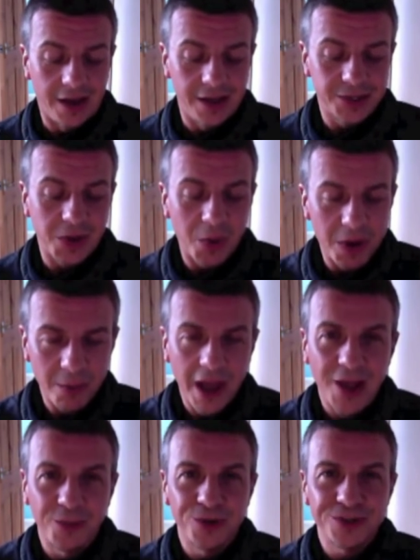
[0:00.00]
So I went
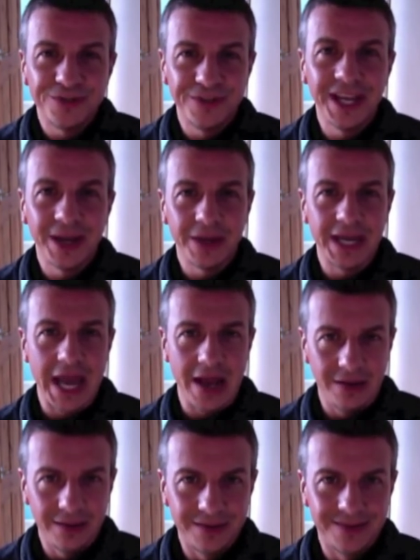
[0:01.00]
back and watched the video
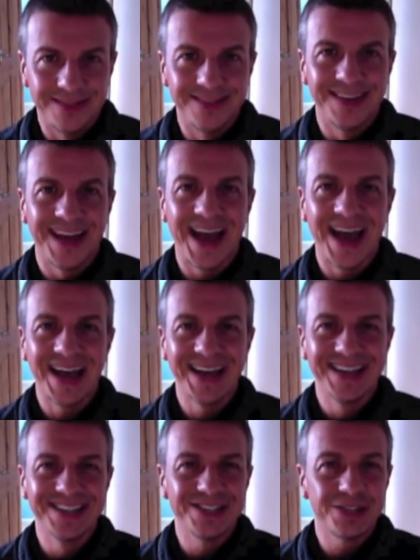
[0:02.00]
again
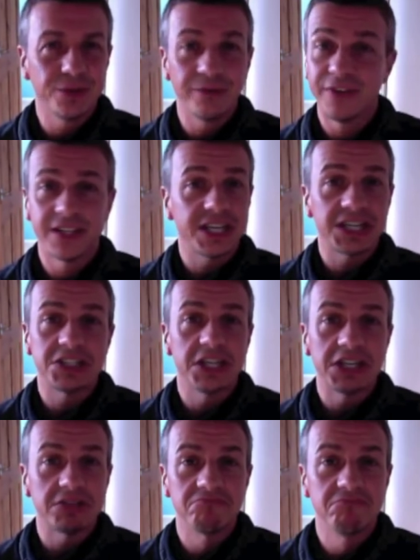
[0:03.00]
and just thought,
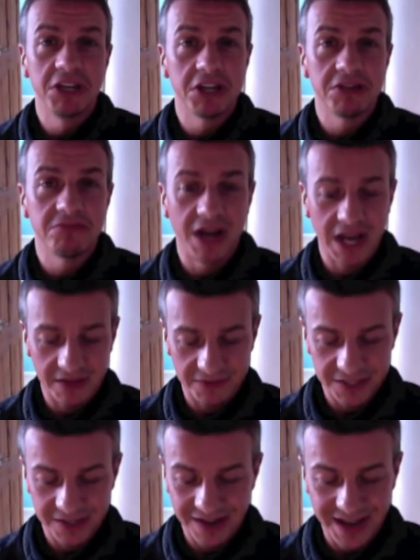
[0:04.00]
fantastic, I
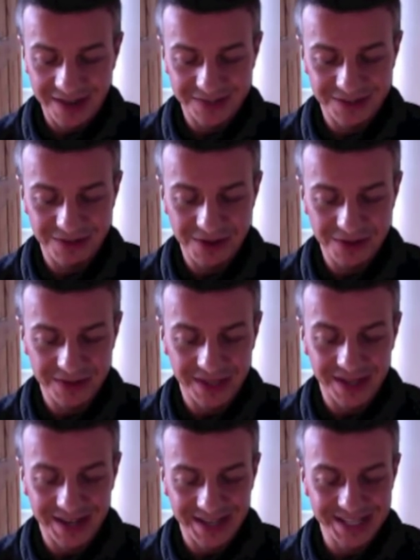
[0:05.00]
have to work with
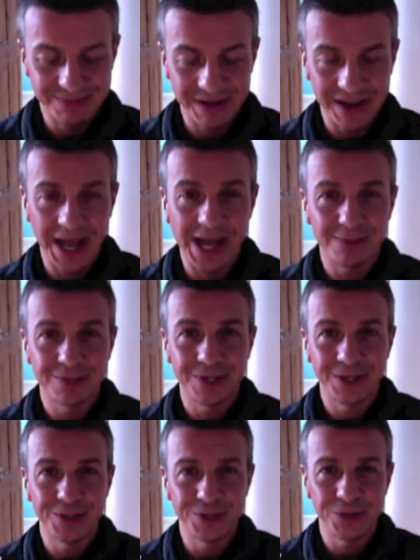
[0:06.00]
her, and it's been an
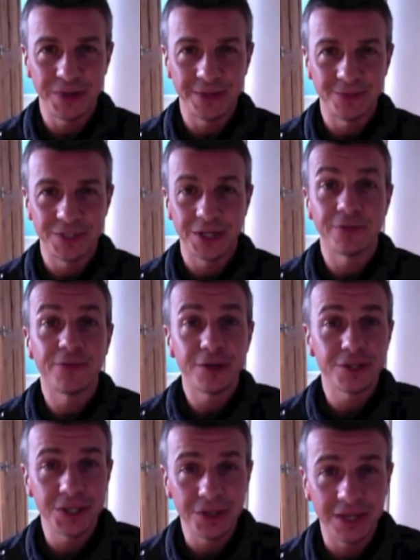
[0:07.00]
absolute joy. So the
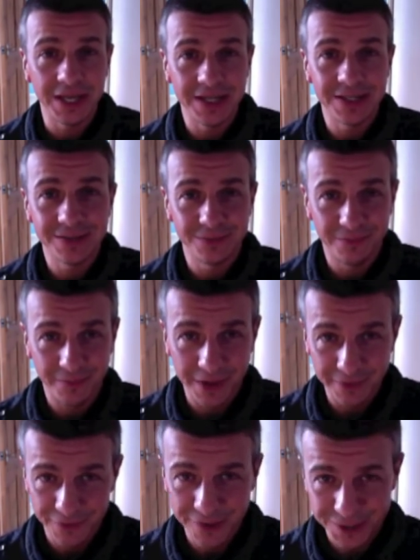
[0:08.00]
first 2 things, my
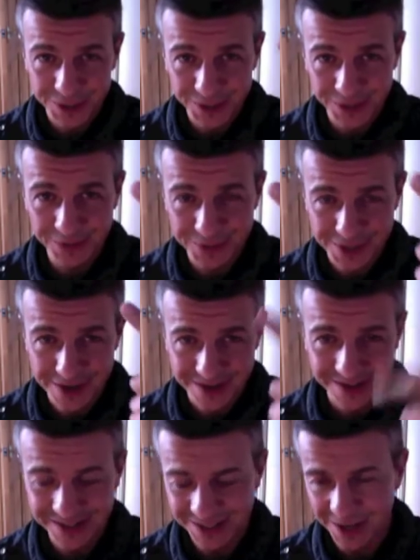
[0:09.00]
first 2
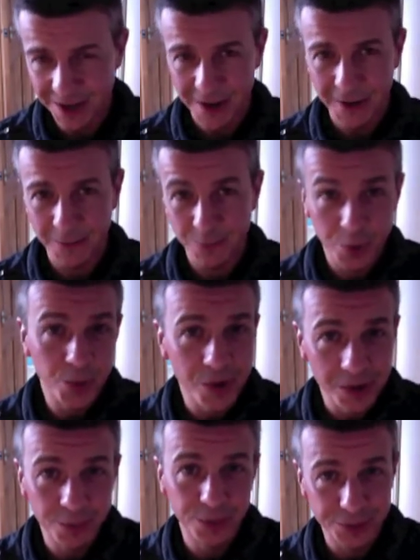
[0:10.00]
stars are book
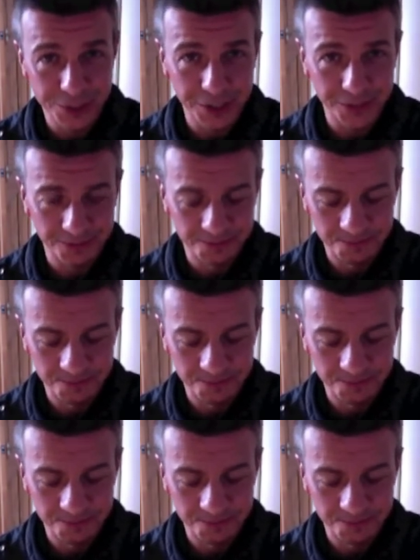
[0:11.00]
1, book 2.